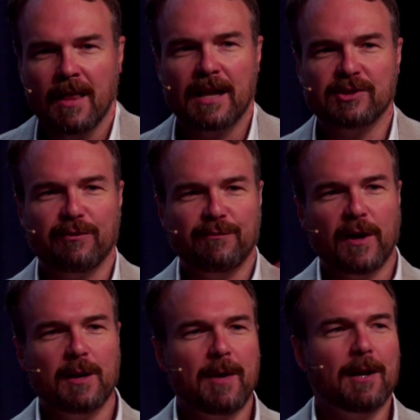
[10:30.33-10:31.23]
That is a
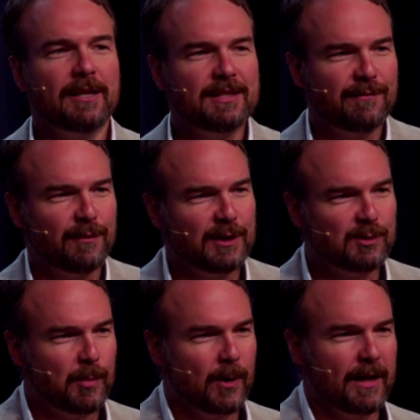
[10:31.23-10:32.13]
fundamentally different
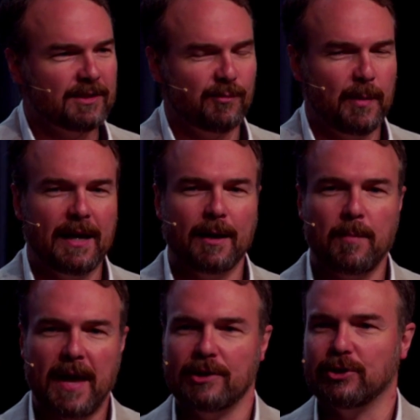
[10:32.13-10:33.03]
experience of being a
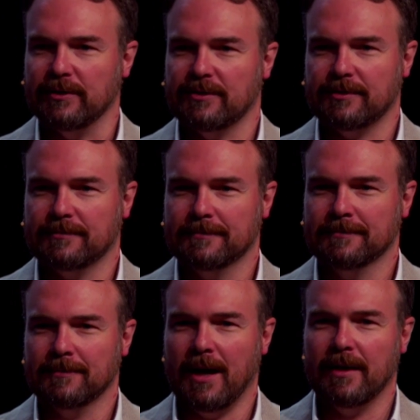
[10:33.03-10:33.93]
patient,
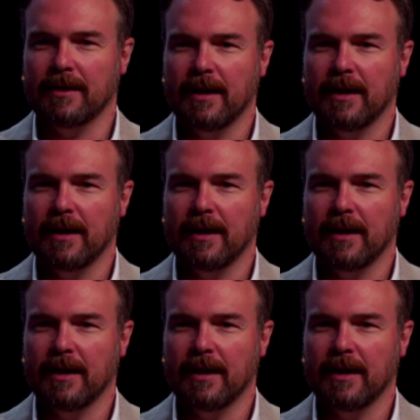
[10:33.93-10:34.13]
right?